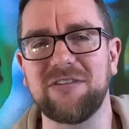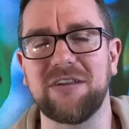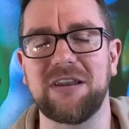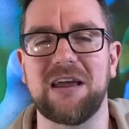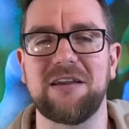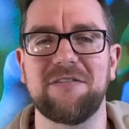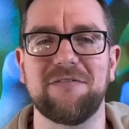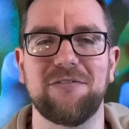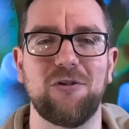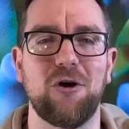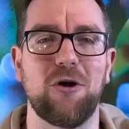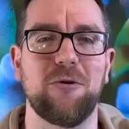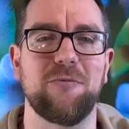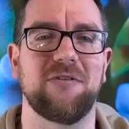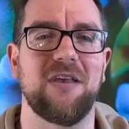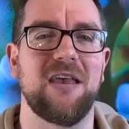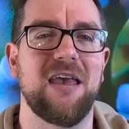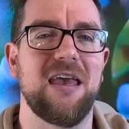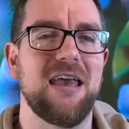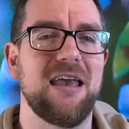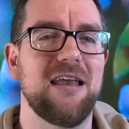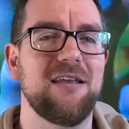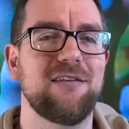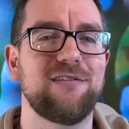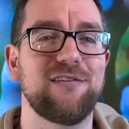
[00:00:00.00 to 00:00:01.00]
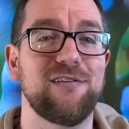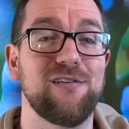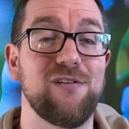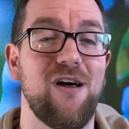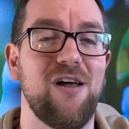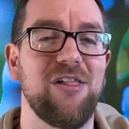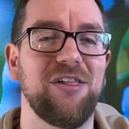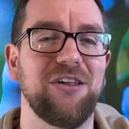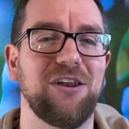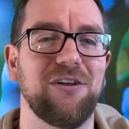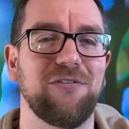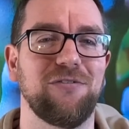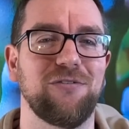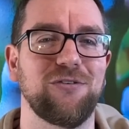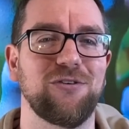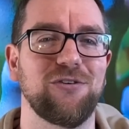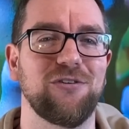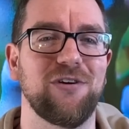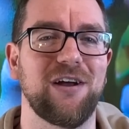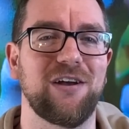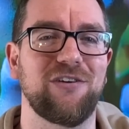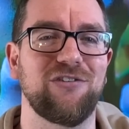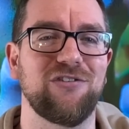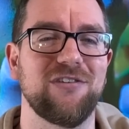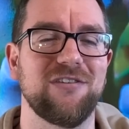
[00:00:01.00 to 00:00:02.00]
and envelopes in slightly different
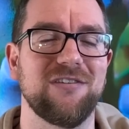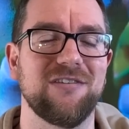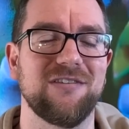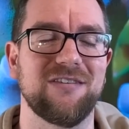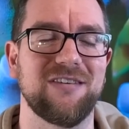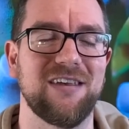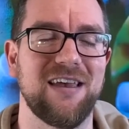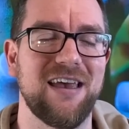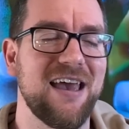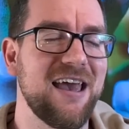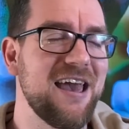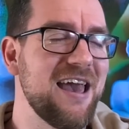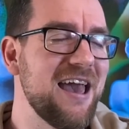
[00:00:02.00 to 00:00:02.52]
directions.